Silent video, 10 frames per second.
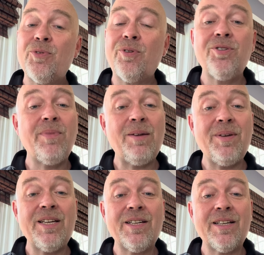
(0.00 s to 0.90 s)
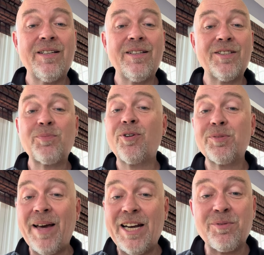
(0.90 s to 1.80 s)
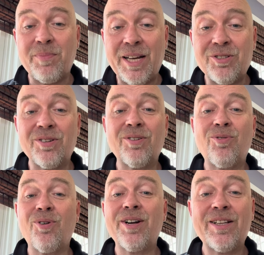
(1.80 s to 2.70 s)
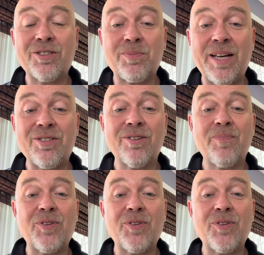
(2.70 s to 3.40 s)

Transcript: or you may be a sports management major or an English major.